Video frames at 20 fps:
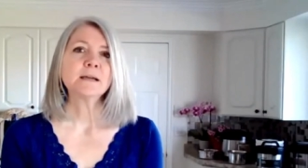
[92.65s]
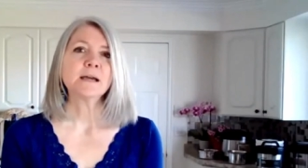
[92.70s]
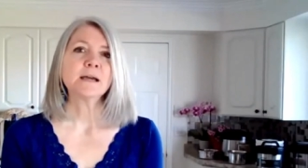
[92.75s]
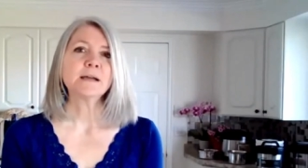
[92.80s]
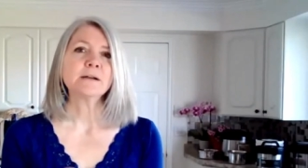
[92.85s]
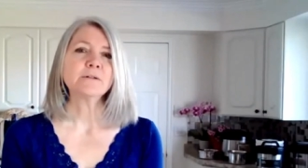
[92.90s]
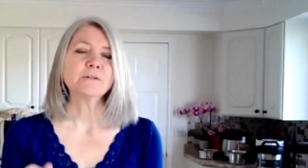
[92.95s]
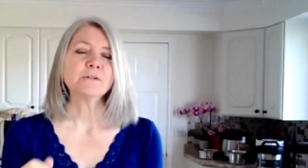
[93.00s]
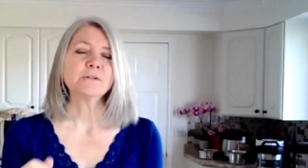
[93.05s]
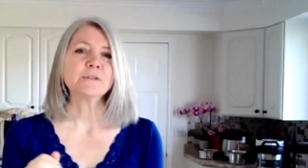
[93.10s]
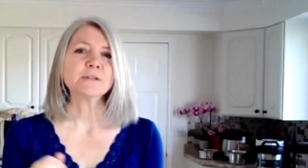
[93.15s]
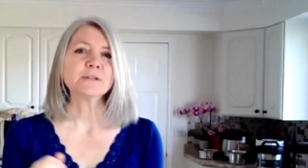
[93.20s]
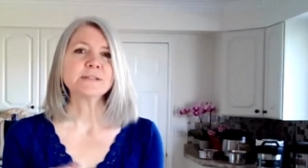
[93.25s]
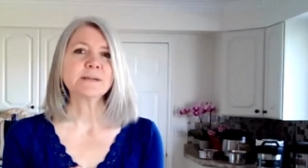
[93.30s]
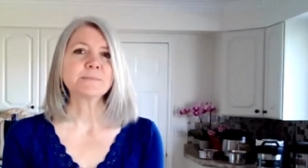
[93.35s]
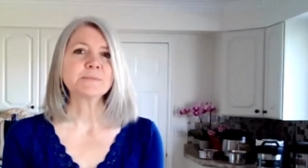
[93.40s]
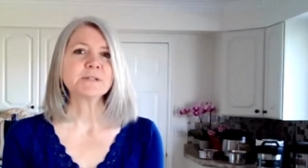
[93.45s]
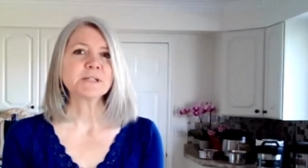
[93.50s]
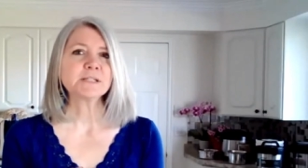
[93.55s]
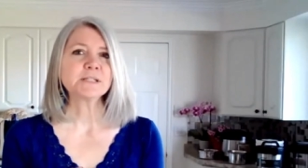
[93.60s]
I don't know the
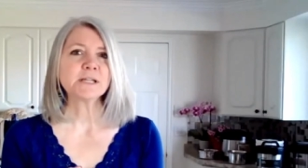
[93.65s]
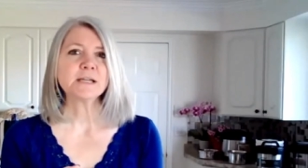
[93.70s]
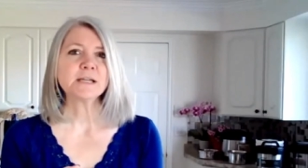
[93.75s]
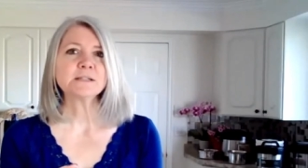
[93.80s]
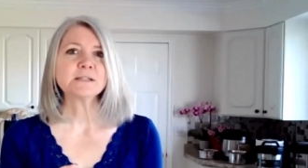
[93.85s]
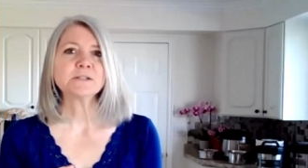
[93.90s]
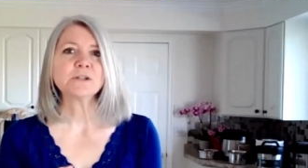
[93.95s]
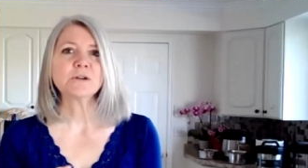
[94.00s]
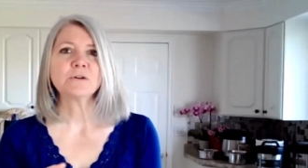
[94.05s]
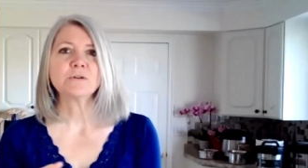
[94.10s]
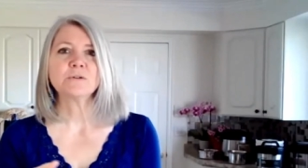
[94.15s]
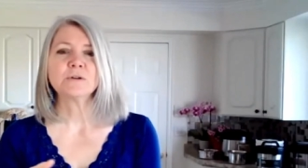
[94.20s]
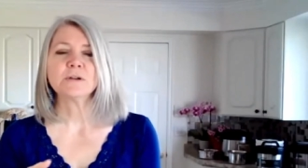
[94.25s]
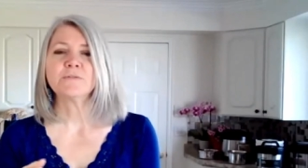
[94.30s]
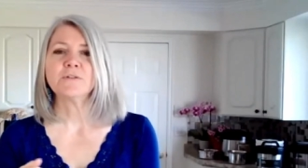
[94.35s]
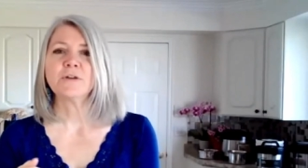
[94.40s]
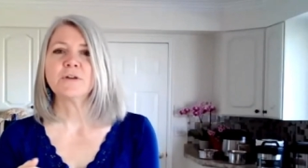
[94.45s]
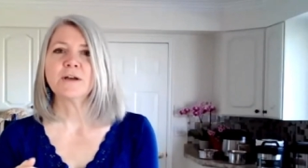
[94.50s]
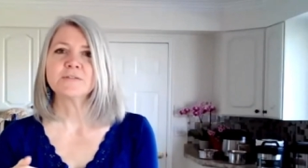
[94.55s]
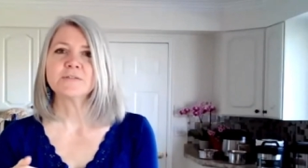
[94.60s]
subject yet. So
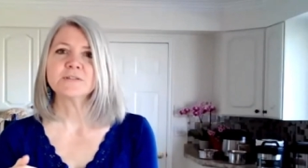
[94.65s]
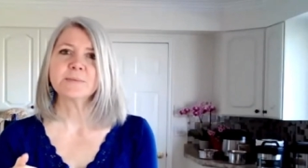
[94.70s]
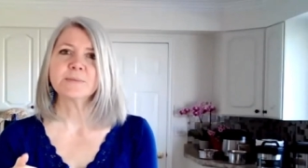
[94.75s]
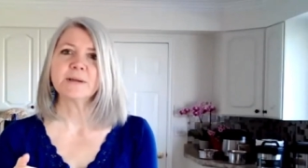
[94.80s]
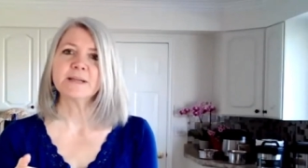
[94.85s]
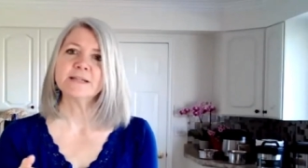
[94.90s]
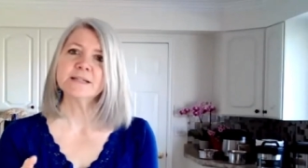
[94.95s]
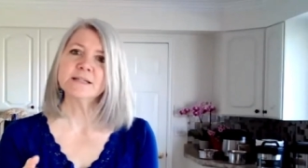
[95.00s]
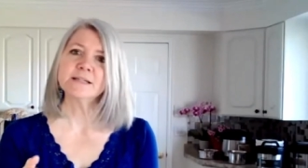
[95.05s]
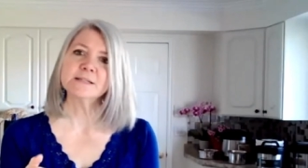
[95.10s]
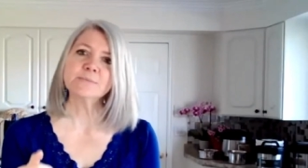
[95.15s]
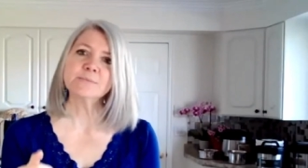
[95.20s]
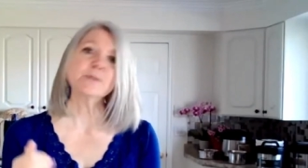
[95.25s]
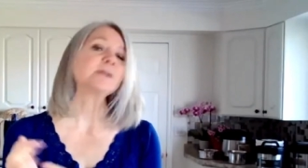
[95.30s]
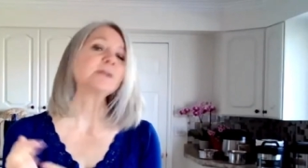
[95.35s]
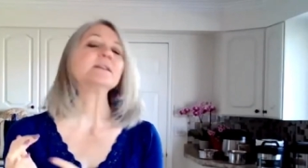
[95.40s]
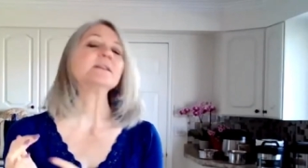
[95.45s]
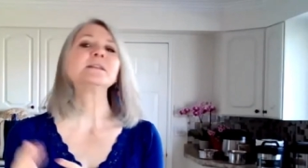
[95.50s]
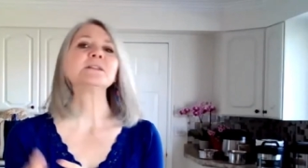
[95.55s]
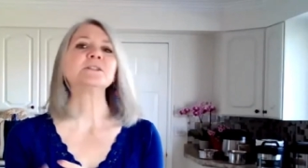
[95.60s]
if you have some ideas, put
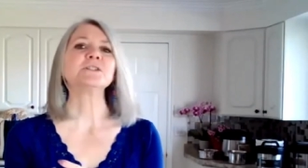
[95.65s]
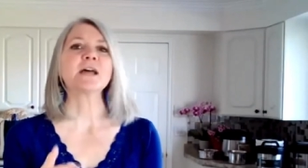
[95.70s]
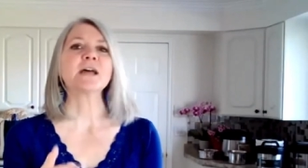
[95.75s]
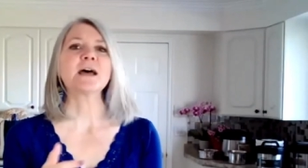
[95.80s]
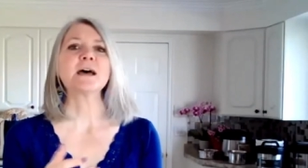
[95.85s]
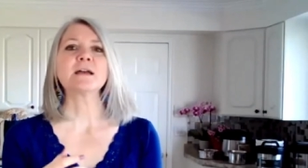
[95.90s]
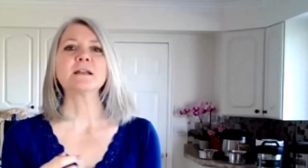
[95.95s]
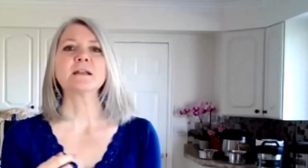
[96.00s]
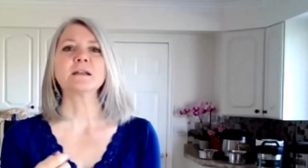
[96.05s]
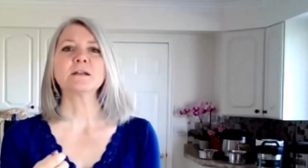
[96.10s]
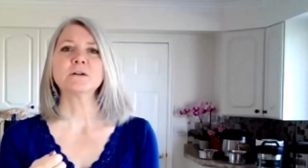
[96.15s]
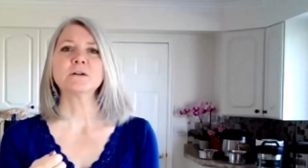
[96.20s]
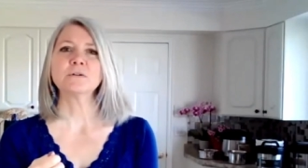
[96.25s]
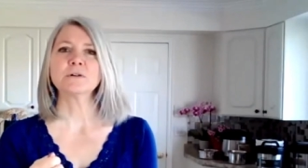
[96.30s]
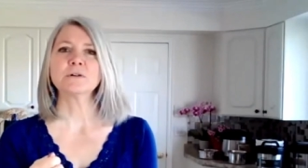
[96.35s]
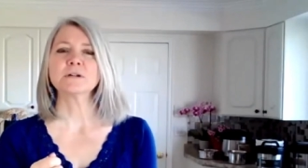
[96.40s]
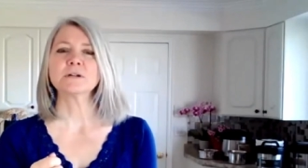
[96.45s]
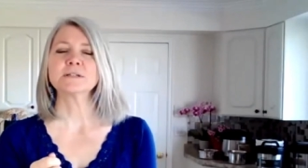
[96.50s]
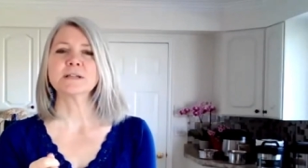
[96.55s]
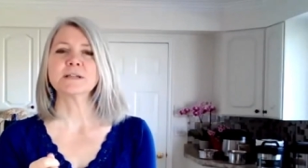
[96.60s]
it in the chat
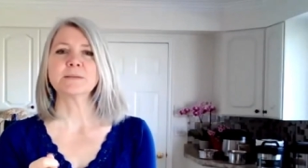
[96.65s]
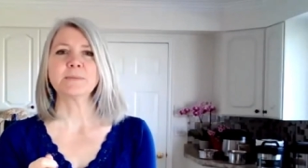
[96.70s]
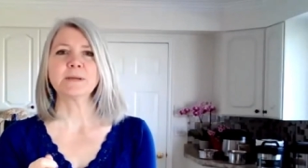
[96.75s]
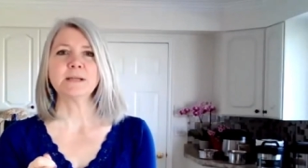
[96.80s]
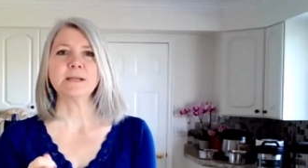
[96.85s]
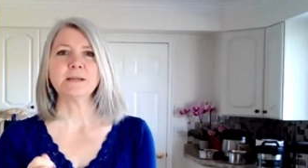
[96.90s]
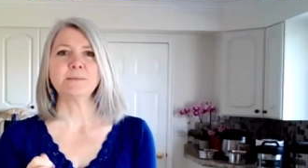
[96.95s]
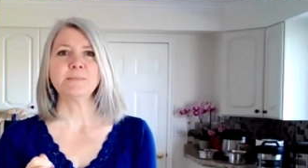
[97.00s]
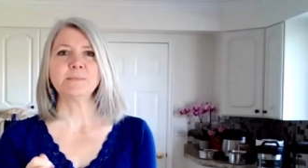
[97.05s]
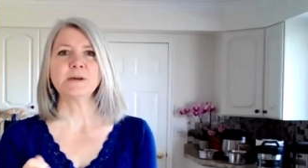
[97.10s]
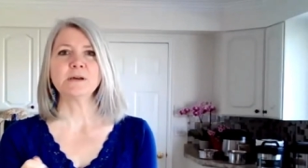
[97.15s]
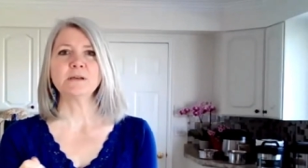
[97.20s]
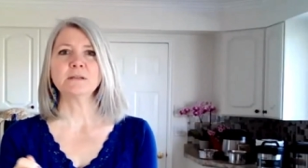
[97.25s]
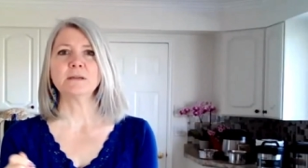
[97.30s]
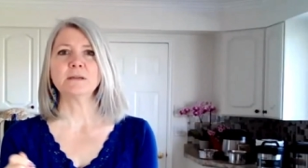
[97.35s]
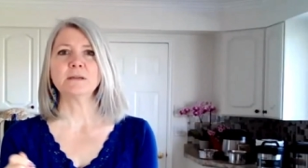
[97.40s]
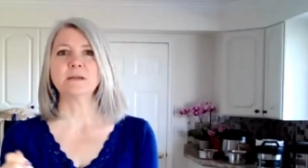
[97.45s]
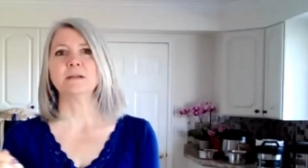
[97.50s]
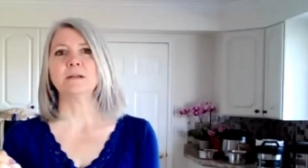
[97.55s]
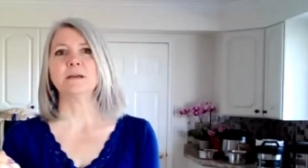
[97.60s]
or send me an email
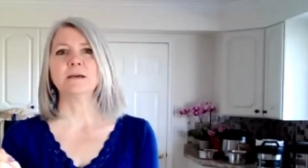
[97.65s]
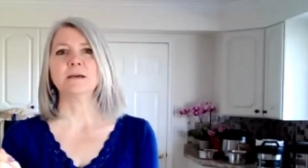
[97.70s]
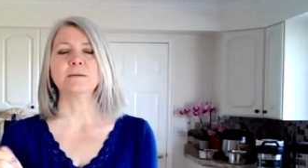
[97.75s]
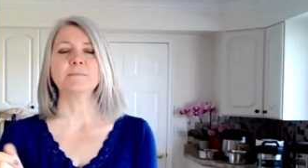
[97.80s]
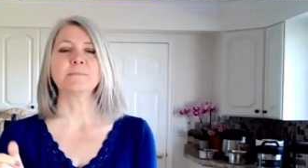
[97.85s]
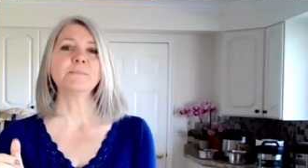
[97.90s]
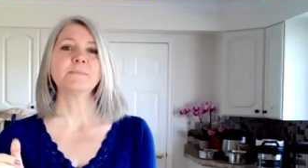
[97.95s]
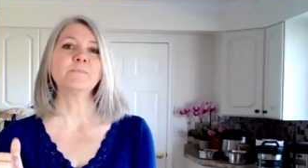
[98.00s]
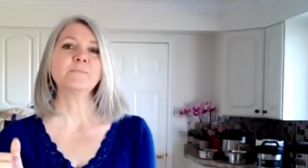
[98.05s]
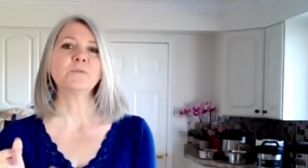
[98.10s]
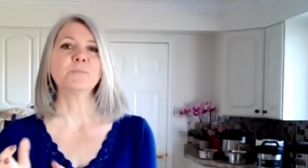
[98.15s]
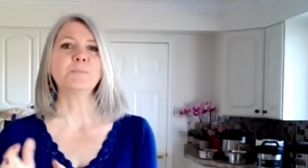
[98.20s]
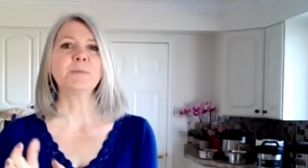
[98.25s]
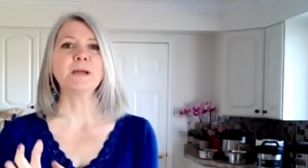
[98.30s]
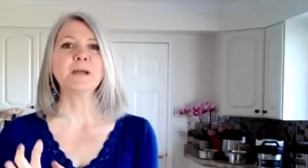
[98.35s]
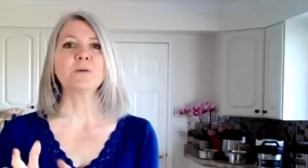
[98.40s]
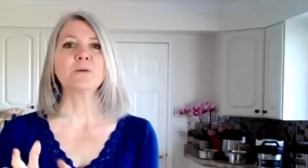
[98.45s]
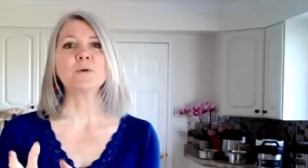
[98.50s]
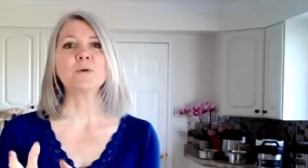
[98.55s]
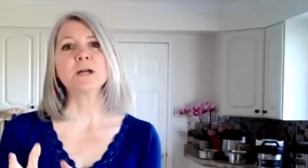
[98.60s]
and um, we'll
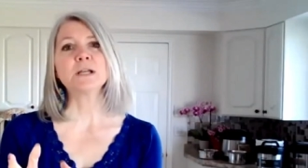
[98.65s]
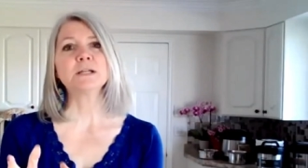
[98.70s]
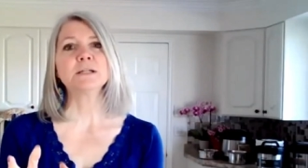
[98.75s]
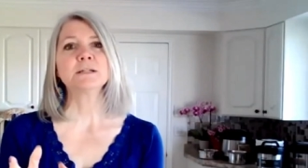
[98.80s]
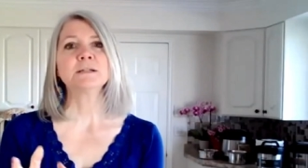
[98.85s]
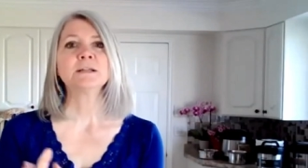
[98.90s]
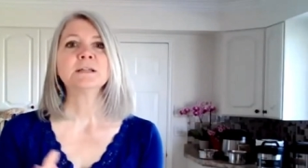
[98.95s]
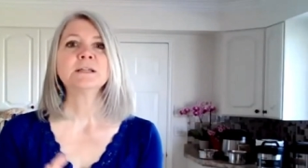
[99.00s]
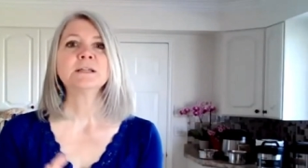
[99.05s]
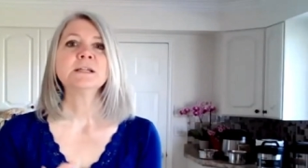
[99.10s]
pick one